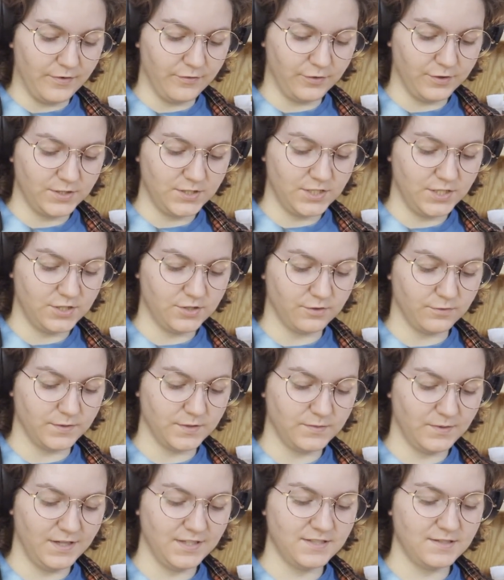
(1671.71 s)
voice teacher
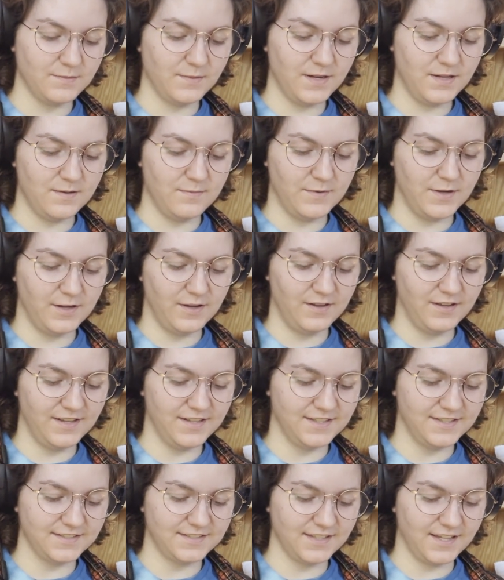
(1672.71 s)
responds to my email
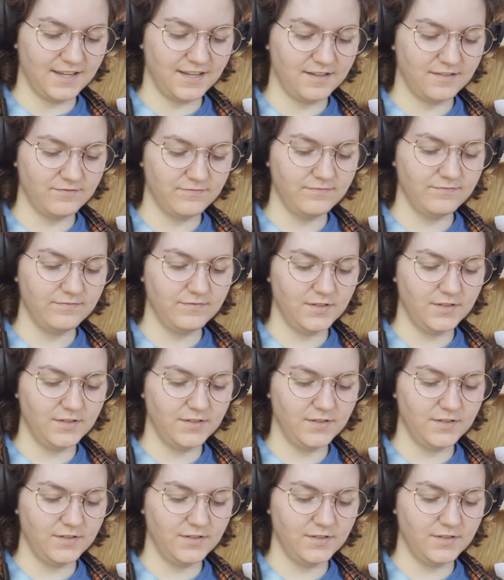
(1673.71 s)
and is like,